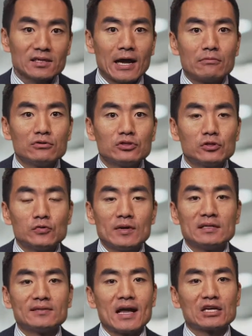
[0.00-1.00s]
thing I would do
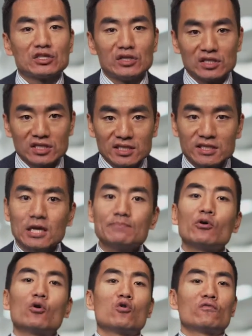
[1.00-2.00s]
is actually
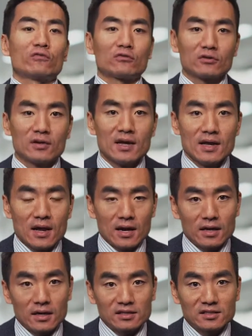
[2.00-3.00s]
skip over
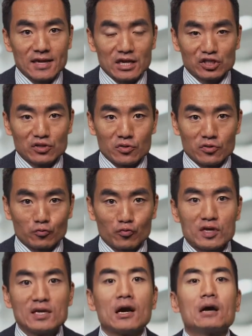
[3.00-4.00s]
section
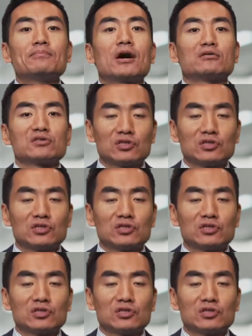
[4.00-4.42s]
3 about